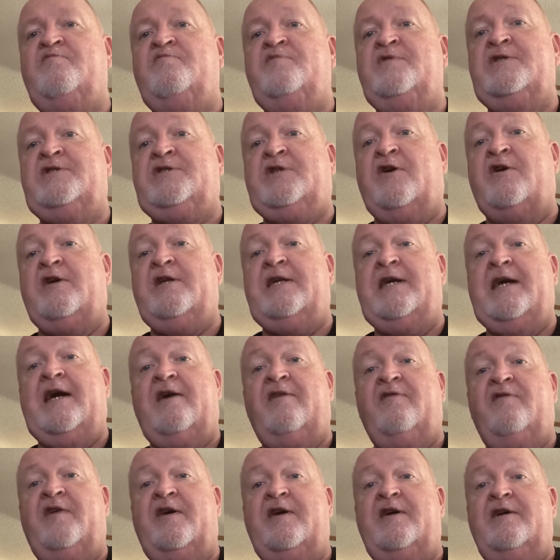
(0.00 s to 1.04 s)
I started
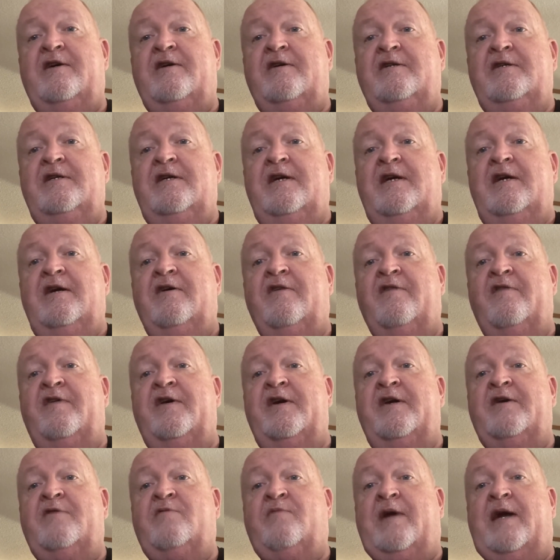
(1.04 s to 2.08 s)
out there.
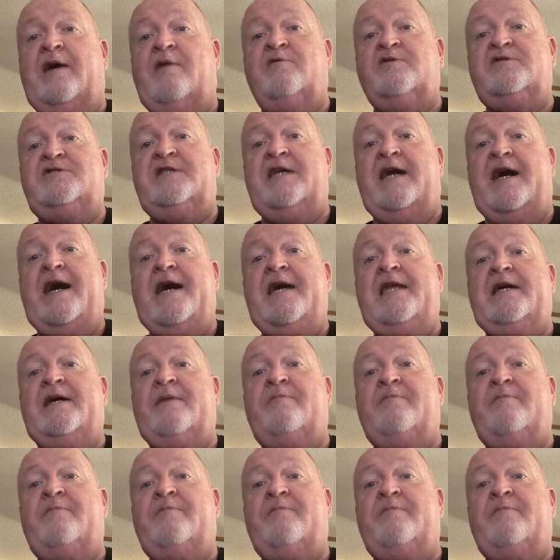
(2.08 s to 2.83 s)
Then when I was 9,